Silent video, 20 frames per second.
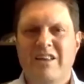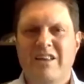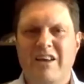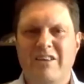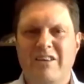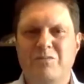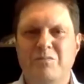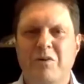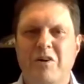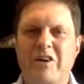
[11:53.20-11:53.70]

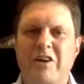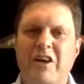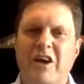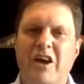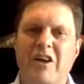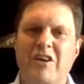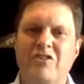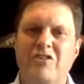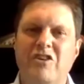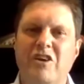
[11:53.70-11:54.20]
Thanks, Murray.
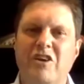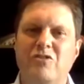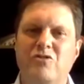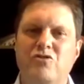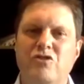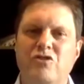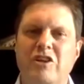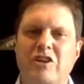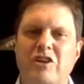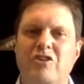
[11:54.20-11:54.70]
And
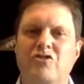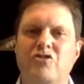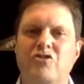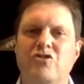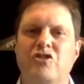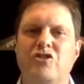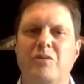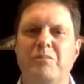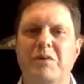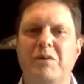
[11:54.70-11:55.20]
it's really
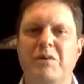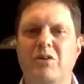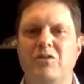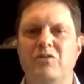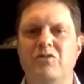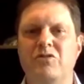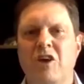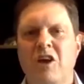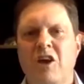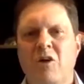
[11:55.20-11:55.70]
interesting
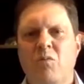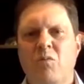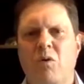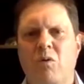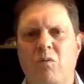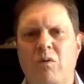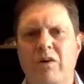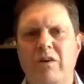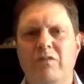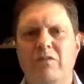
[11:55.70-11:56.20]
because
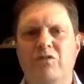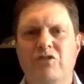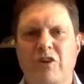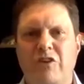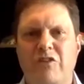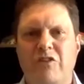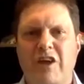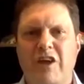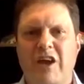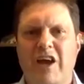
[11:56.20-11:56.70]
what, what you've
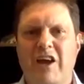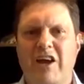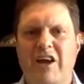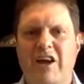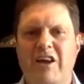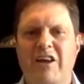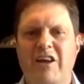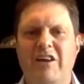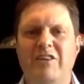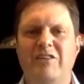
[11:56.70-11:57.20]
said
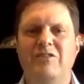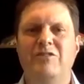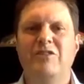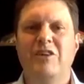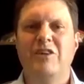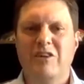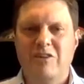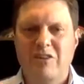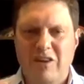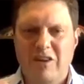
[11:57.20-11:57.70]
there is
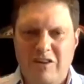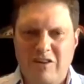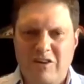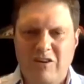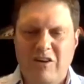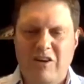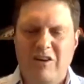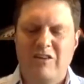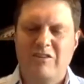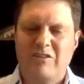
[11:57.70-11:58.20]
it, it,
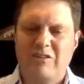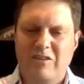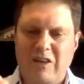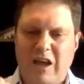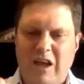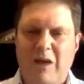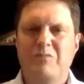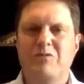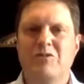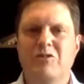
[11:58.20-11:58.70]
it,
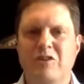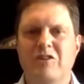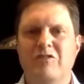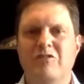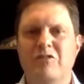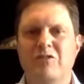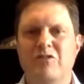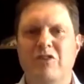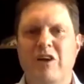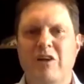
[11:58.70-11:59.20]
absolutely
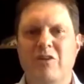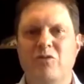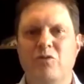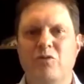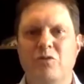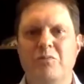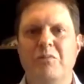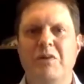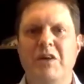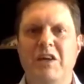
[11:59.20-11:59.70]
resounds
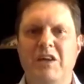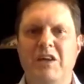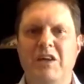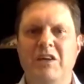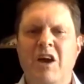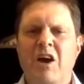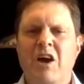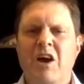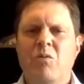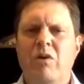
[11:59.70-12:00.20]
with
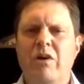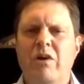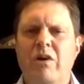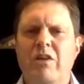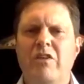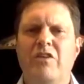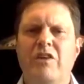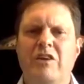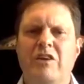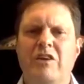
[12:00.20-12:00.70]
me. One of
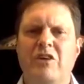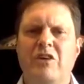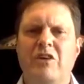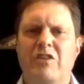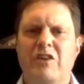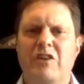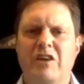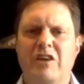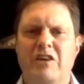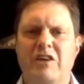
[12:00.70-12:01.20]
the things I
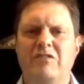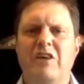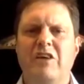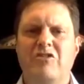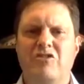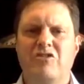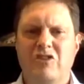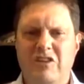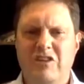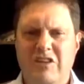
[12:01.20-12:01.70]
think is
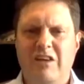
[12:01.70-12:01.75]
actually